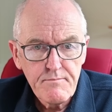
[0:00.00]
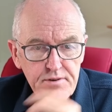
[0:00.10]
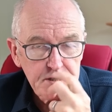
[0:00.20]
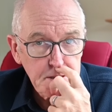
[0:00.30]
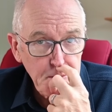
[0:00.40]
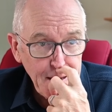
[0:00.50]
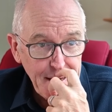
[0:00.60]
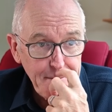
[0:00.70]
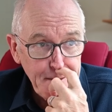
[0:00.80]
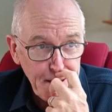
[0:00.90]

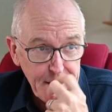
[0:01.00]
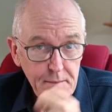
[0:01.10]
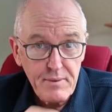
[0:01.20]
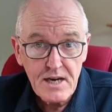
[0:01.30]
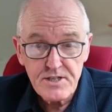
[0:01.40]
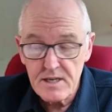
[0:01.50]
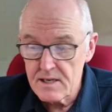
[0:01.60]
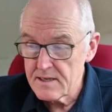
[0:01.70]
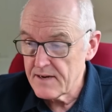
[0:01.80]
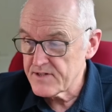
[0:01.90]
prescribed
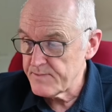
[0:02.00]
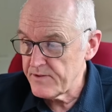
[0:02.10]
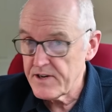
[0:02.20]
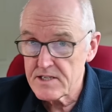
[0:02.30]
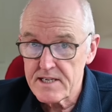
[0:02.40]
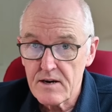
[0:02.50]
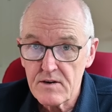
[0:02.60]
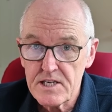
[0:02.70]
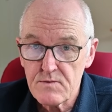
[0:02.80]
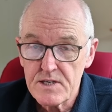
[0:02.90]
compassionately after Professor
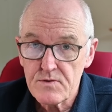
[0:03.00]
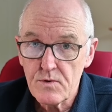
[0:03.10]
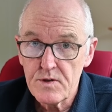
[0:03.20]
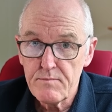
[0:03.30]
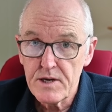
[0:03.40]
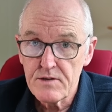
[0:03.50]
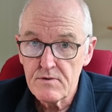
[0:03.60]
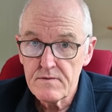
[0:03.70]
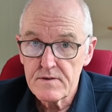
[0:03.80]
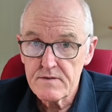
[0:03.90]
Dalgleish went to all the
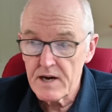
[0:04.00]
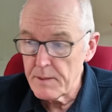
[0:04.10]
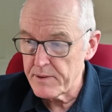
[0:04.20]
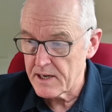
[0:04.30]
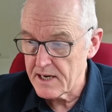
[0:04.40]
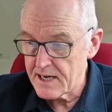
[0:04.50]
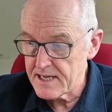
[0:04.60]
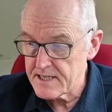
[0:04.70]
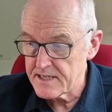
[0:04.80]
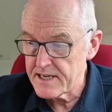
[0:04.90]
bother of developing it and
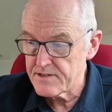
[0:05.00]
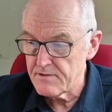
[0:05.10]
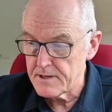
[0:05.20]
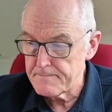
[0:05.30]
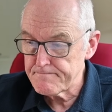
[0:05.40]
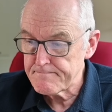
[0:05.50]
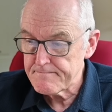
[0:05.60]
collecting data on it.